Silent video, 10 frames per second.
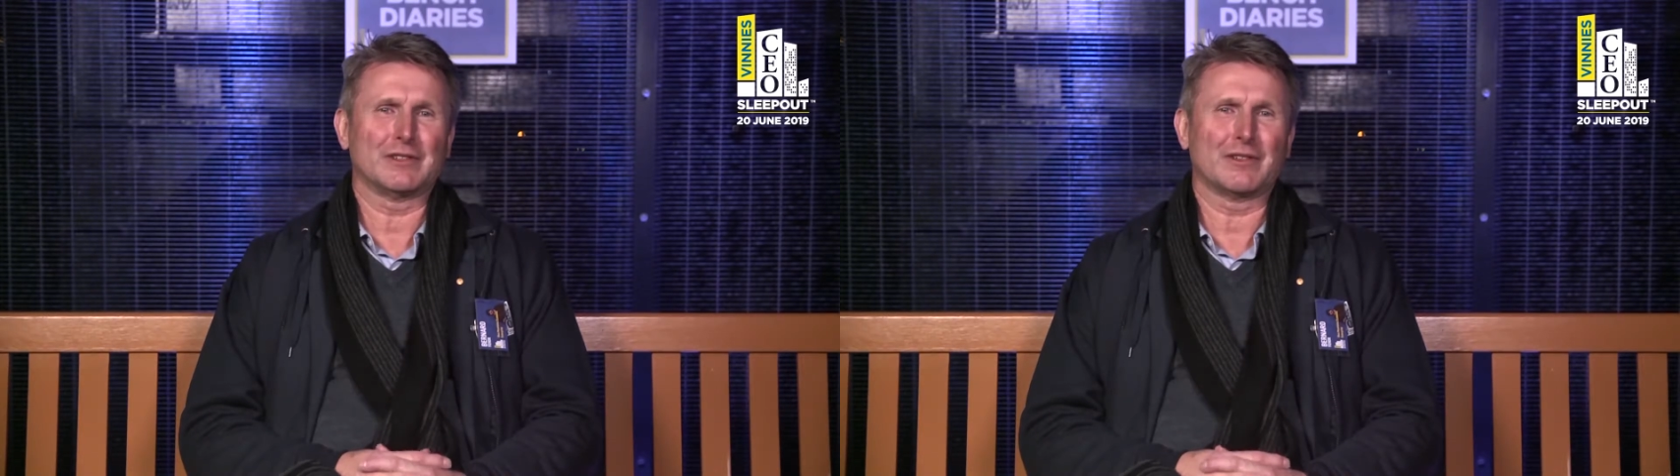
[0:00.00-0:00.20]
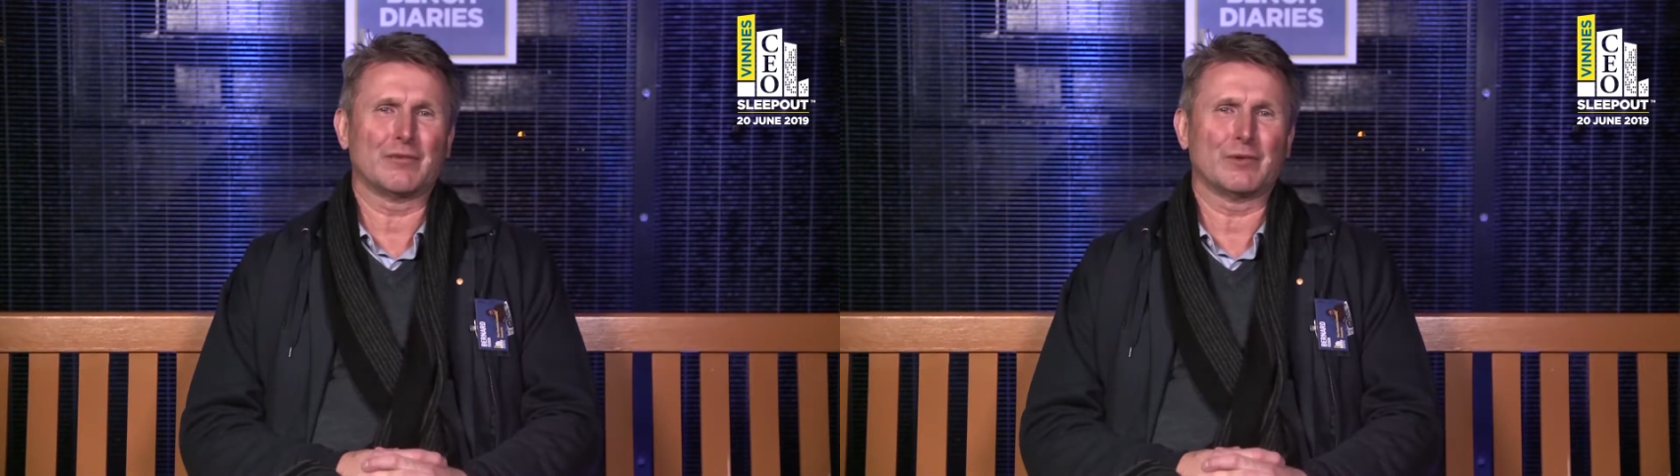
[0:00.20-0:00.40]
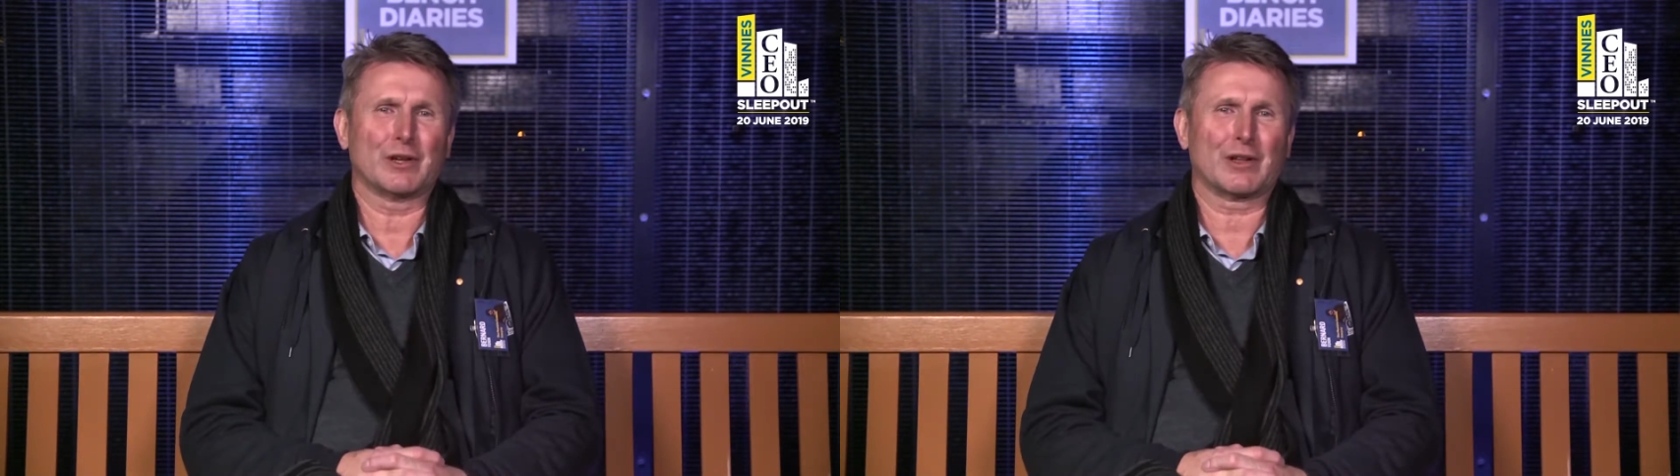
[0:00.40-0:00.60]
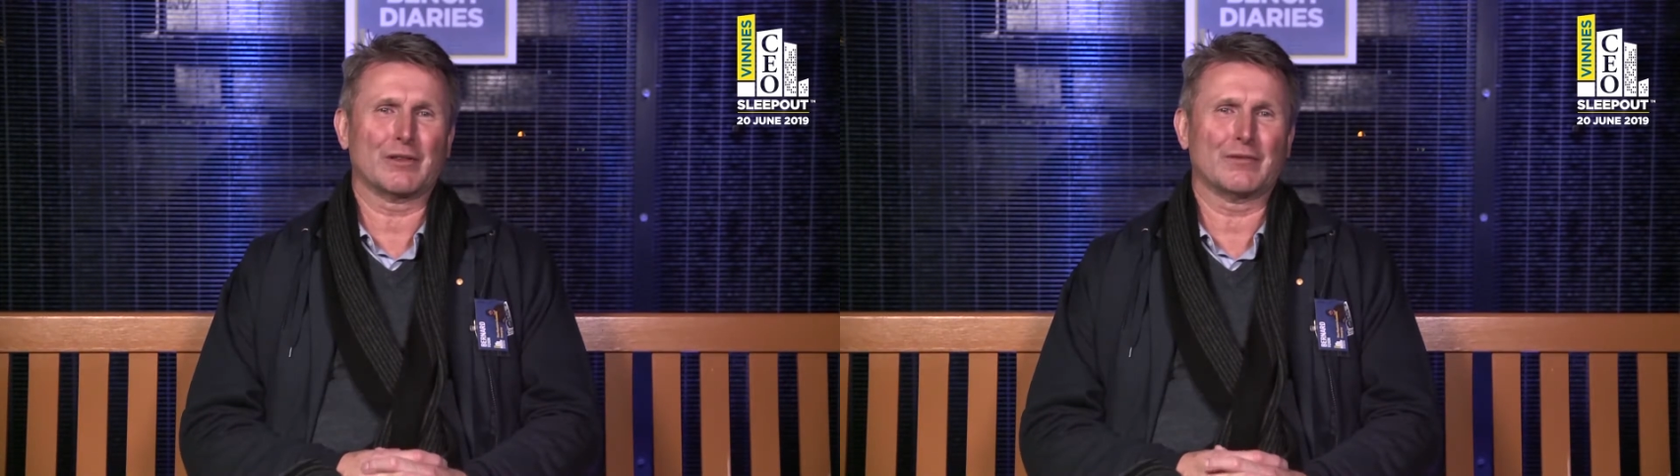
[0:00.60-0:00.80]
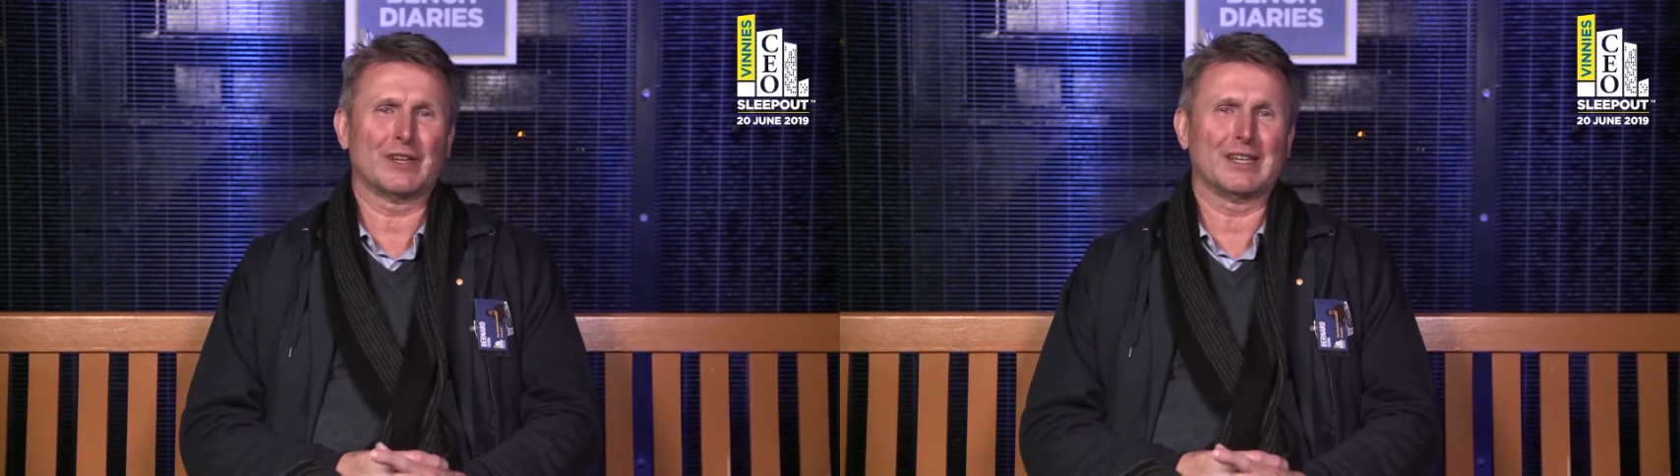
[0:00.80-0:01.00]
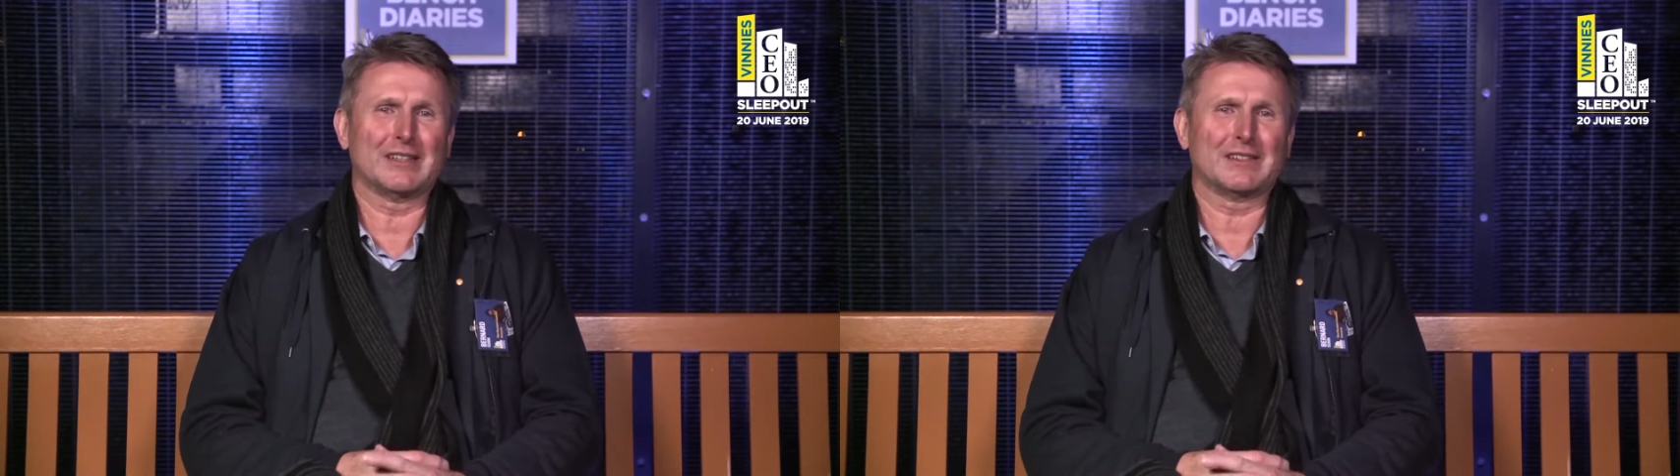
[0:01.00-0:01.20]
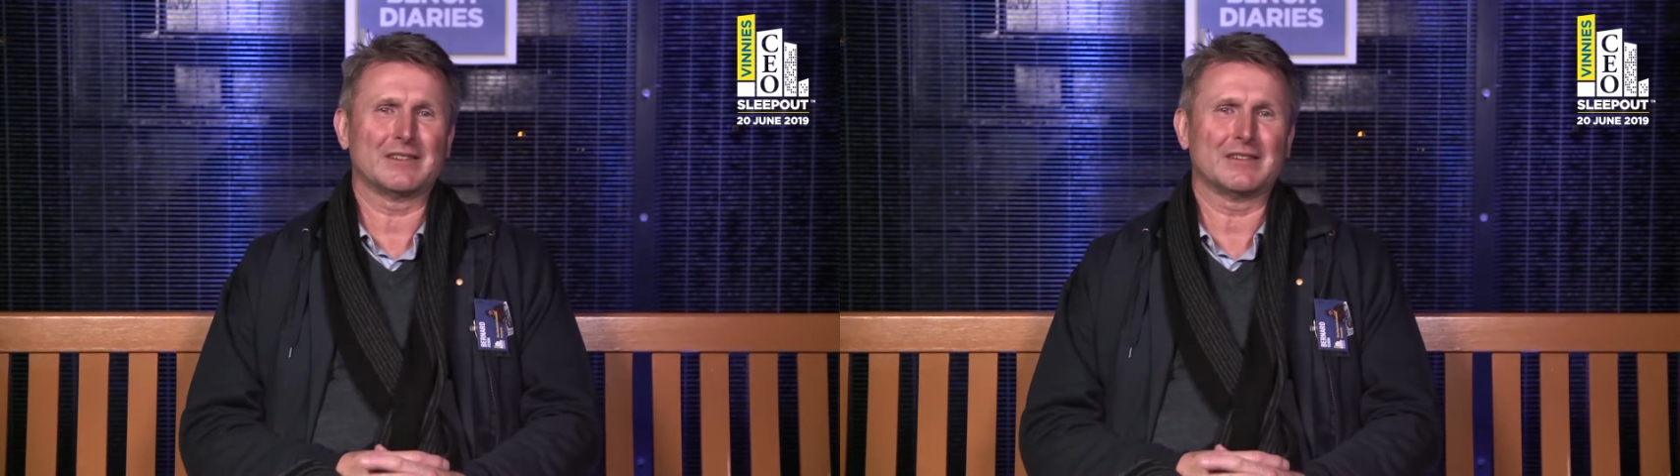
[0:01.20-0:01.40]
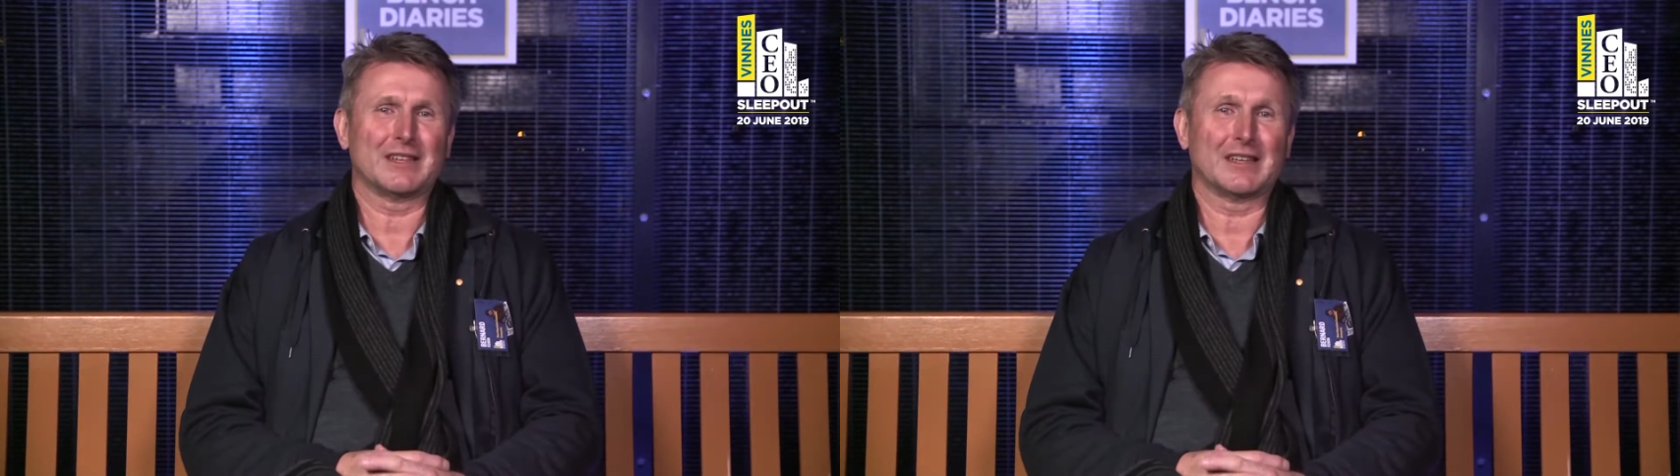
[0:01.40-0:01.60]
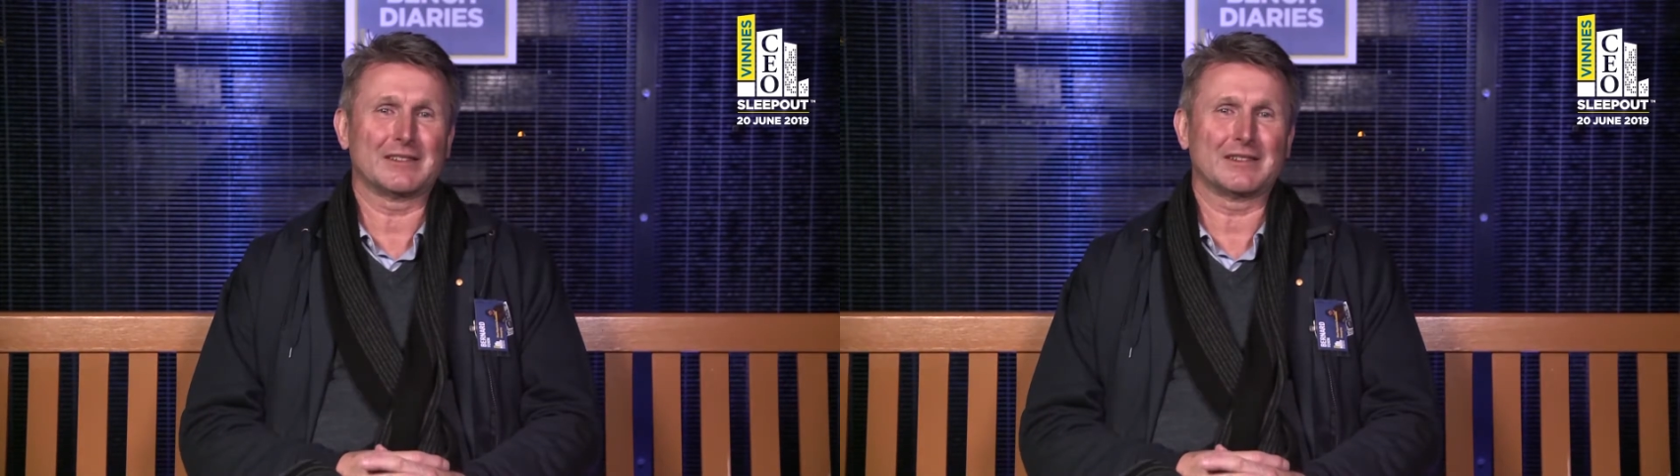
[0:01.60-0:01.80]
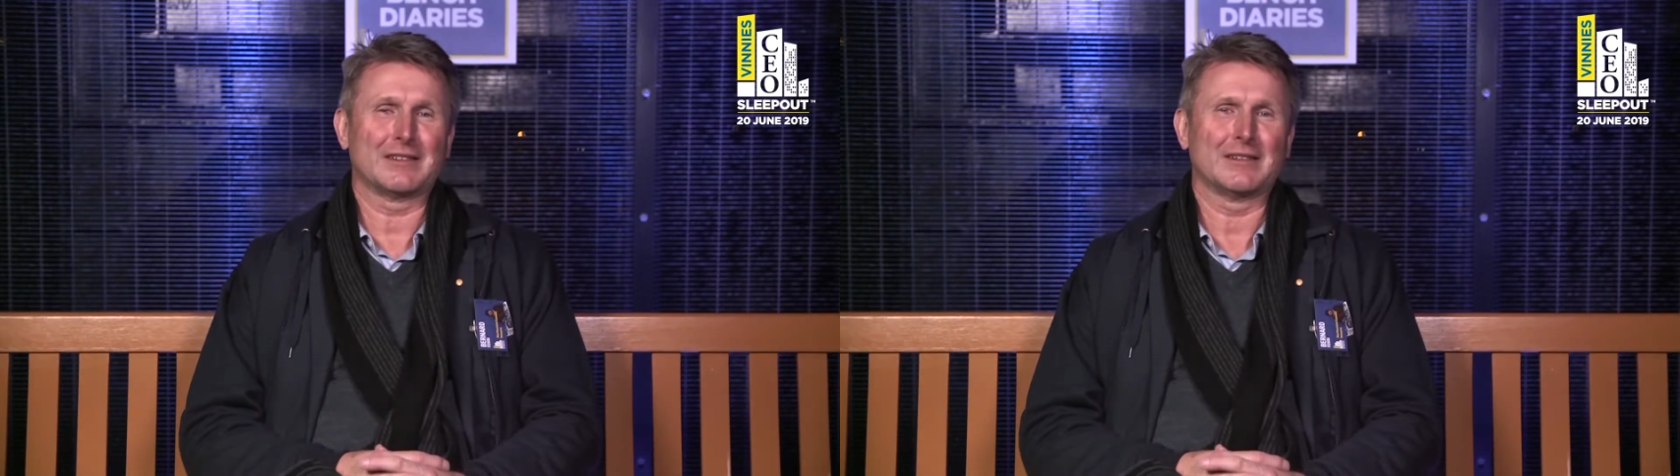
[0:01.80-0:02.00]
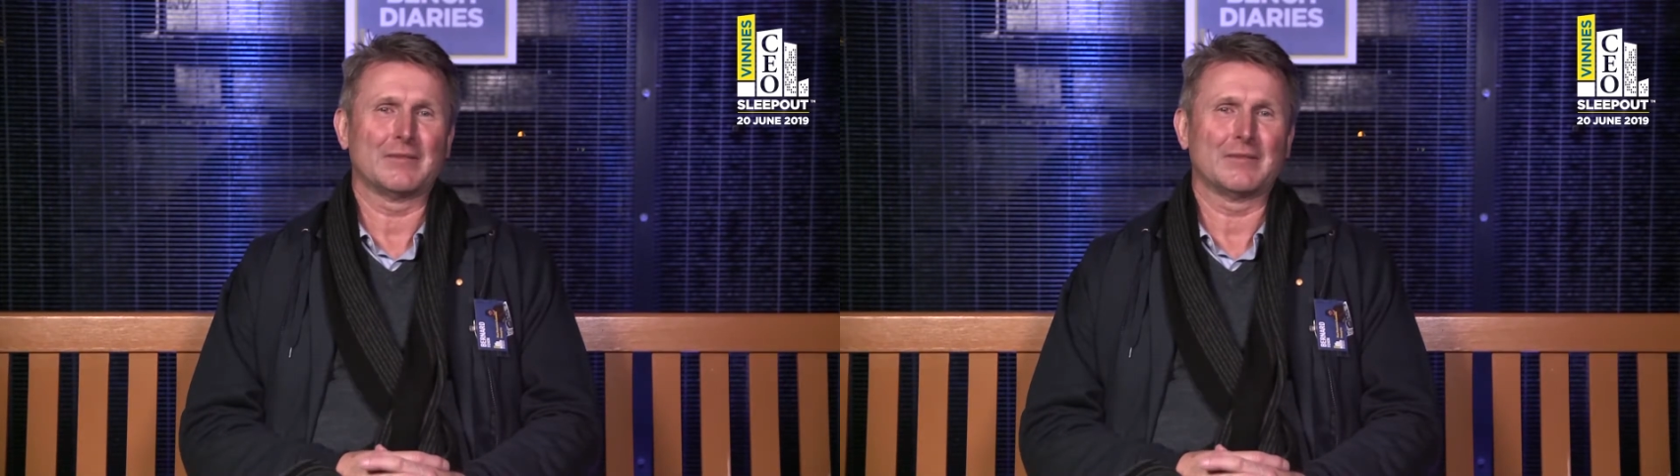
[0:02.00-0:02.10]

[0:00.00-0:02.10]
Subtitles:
of the work that Vinnies does.